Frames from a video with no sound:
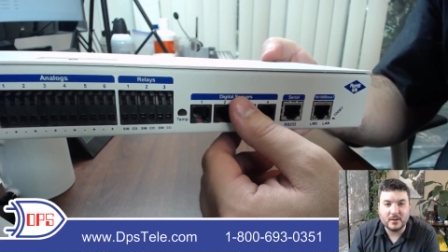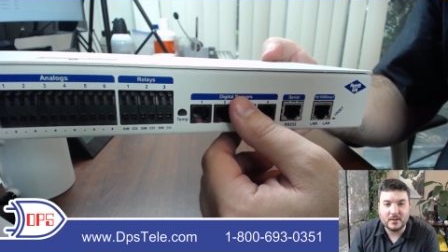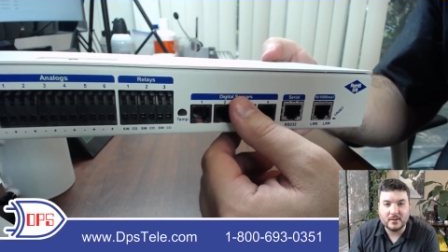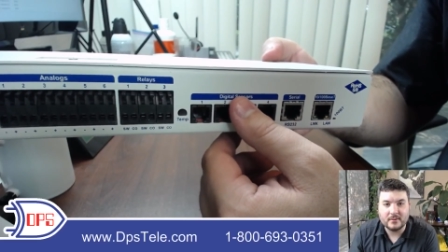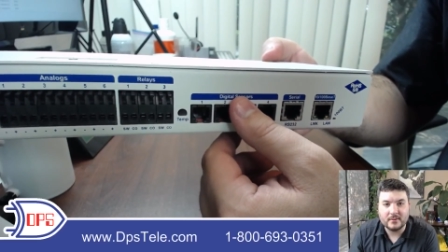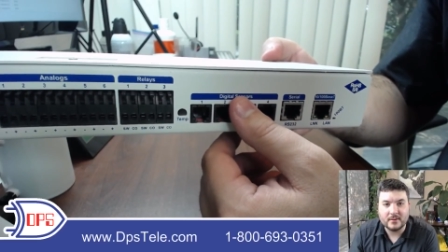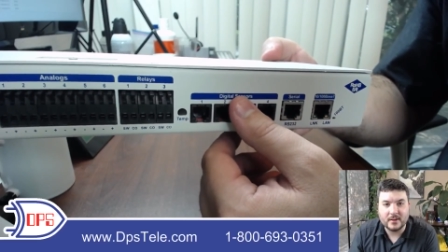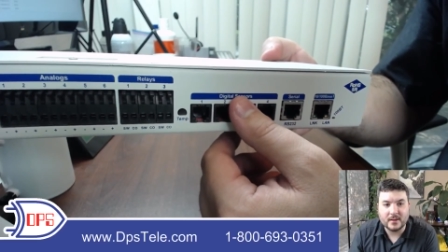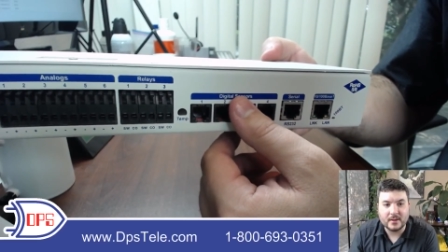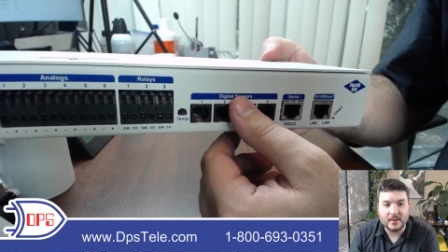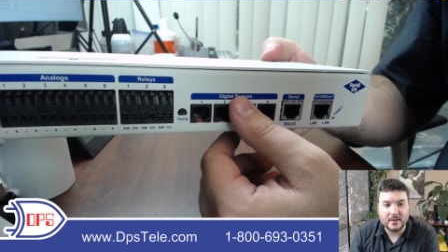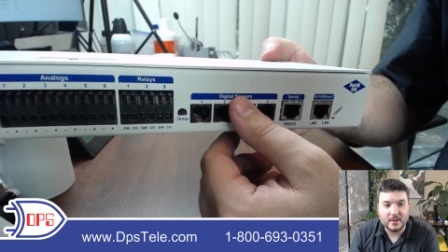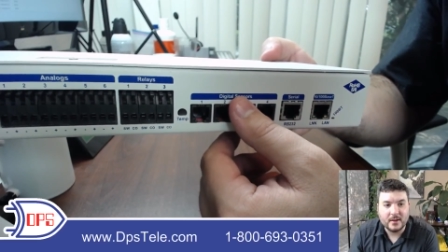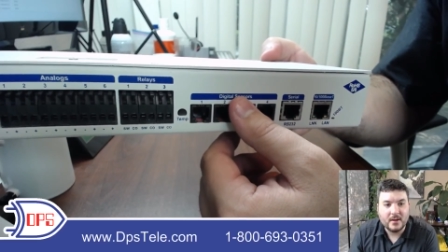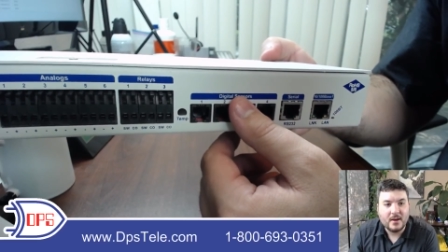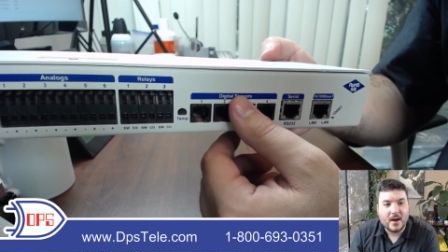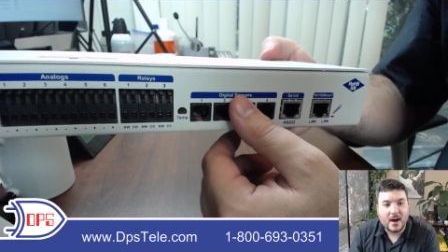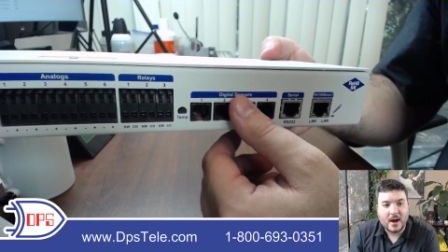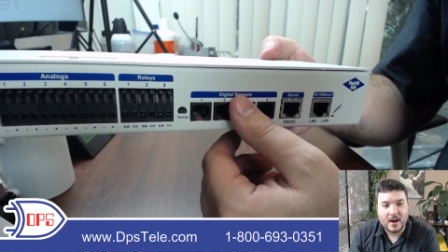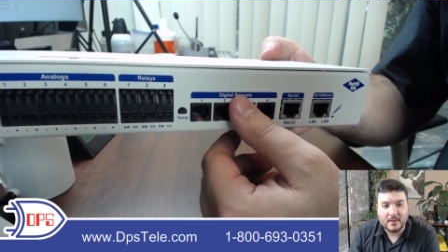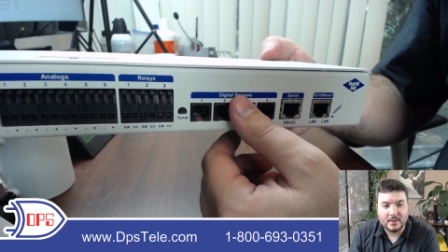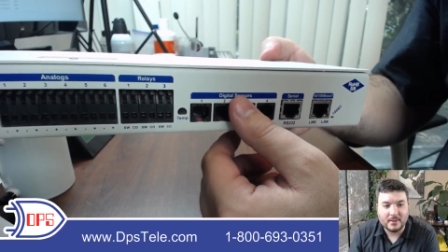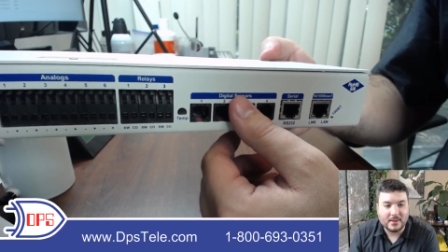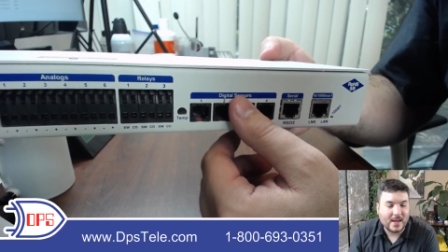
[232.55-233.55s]
and tell it
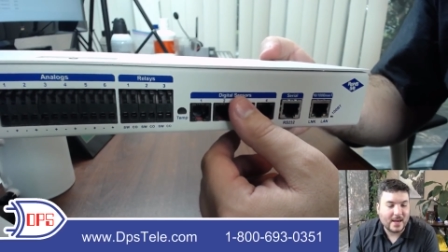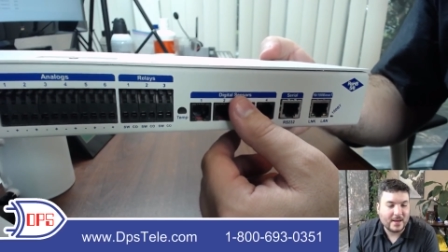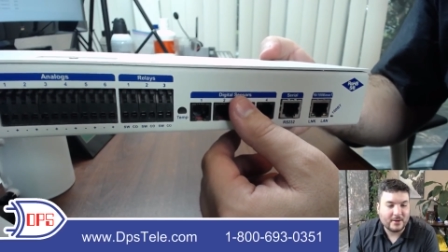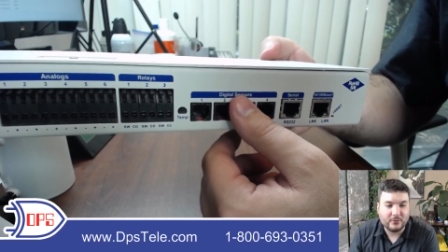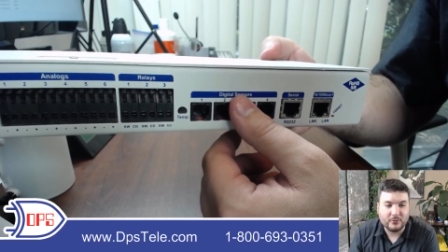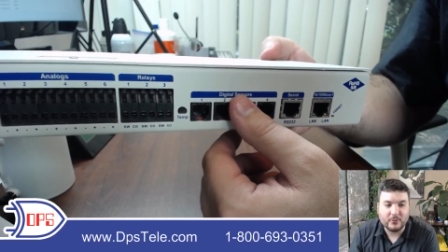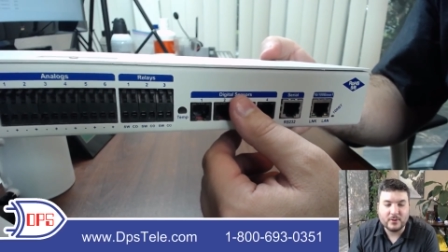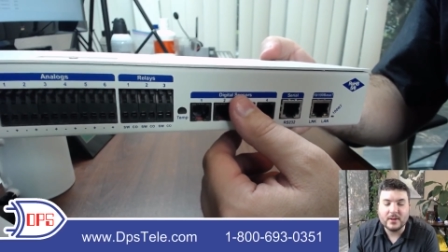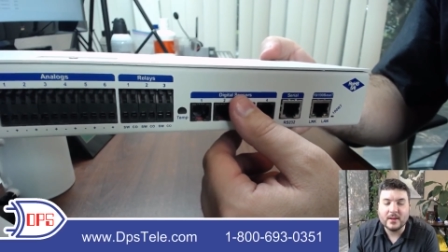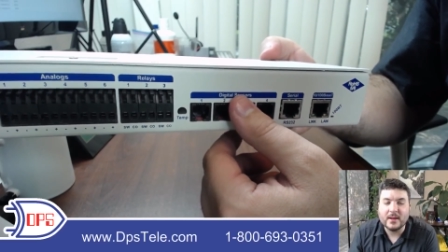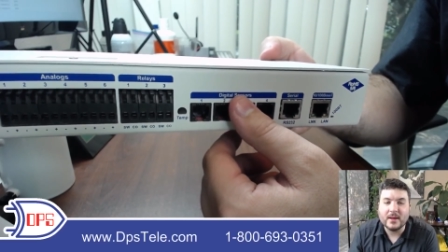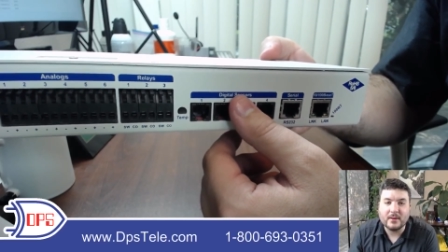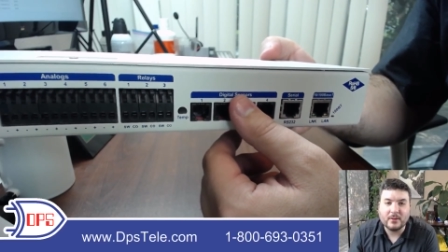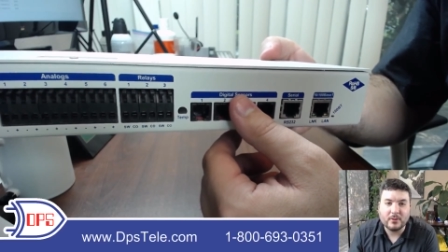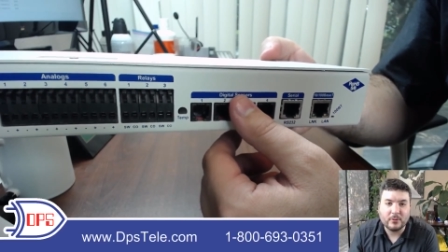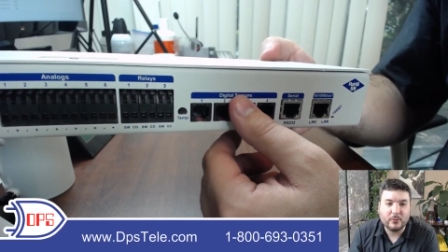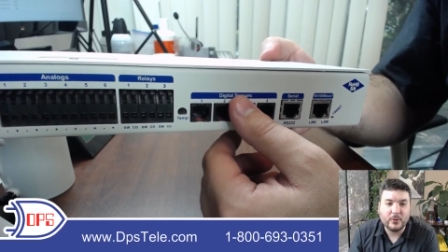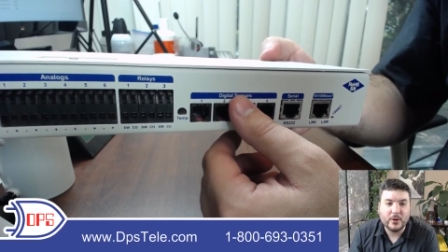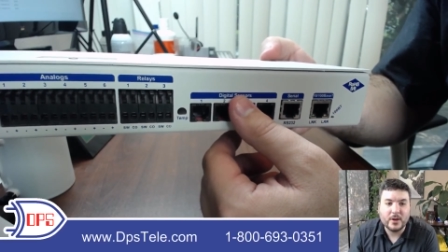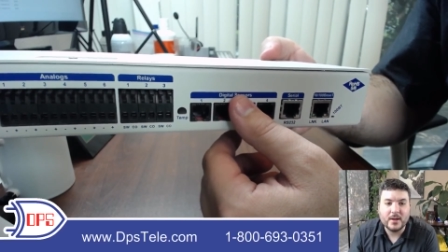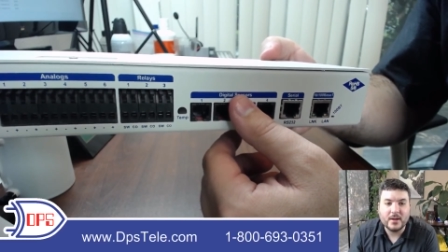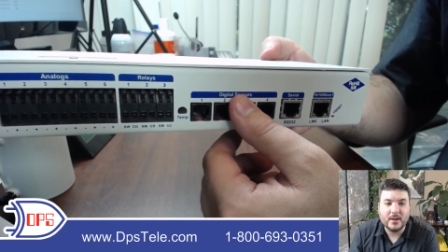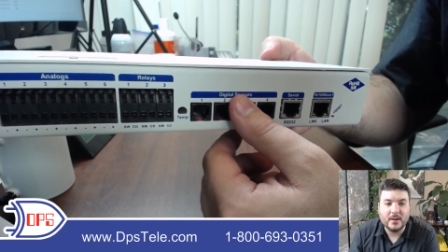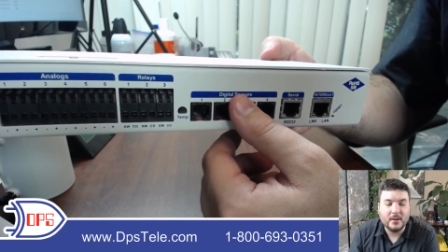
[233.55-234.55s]
latch relay
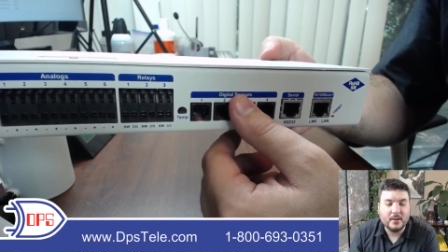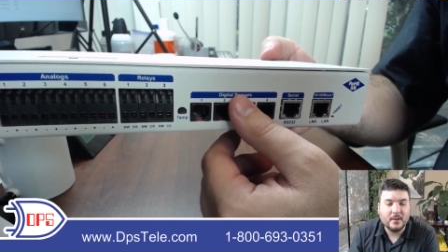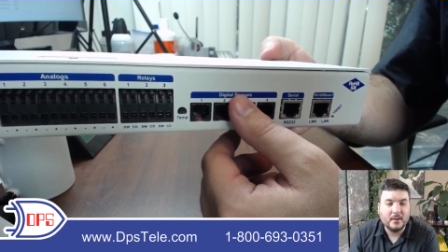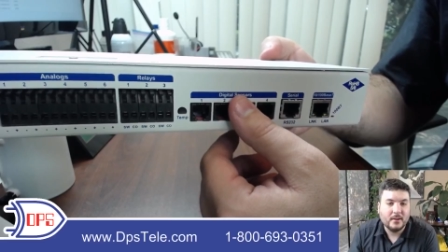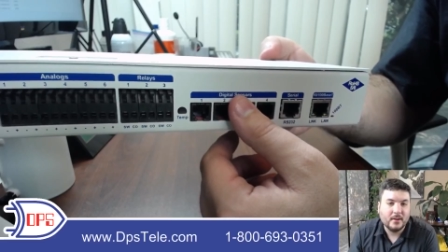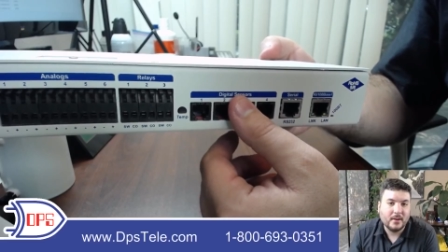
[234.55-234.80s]
three,